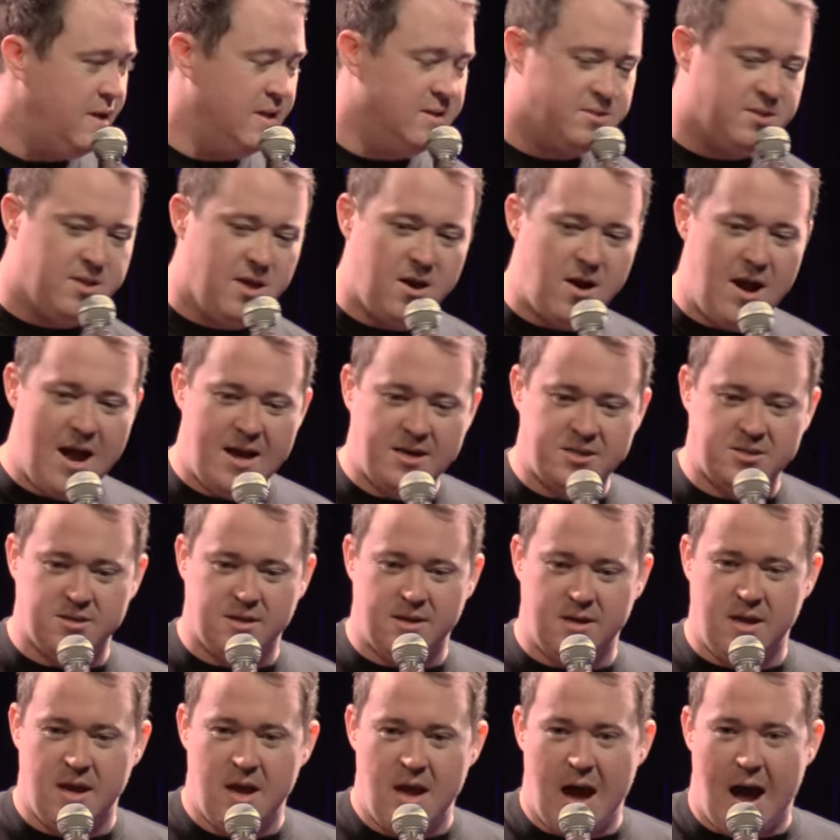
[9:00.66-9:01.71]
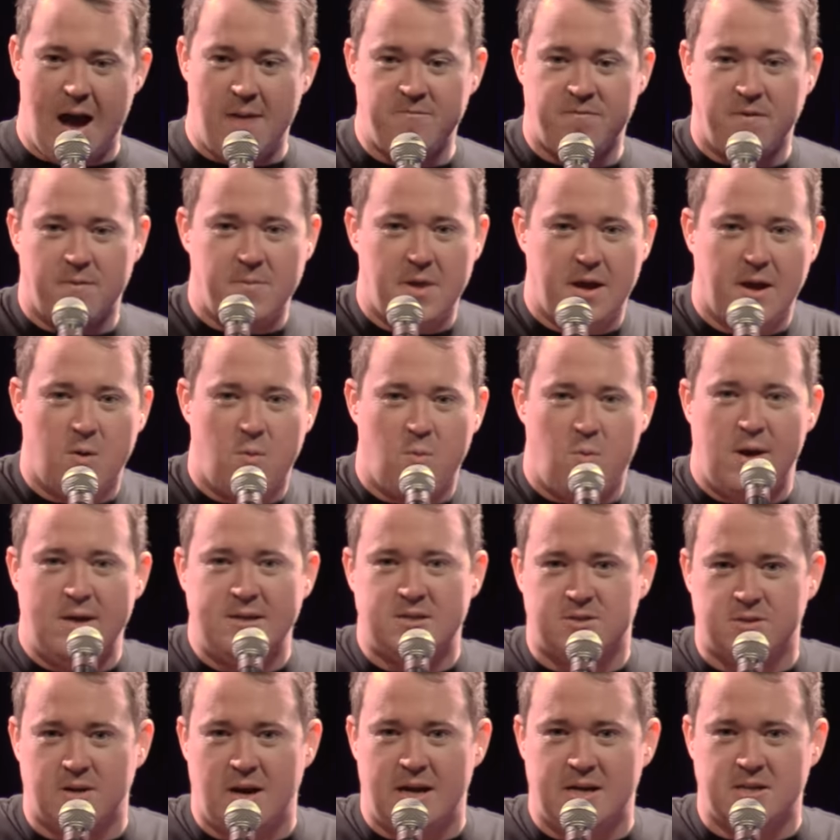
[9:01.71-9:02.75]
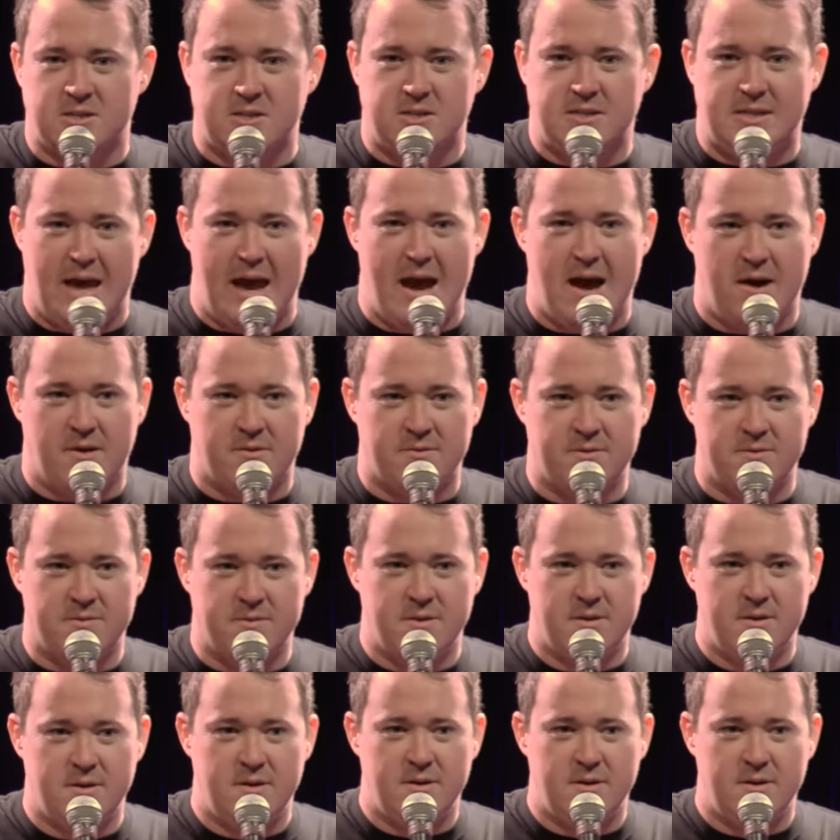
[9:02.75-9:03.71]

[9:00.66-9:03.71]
is I'm from like a white trash town,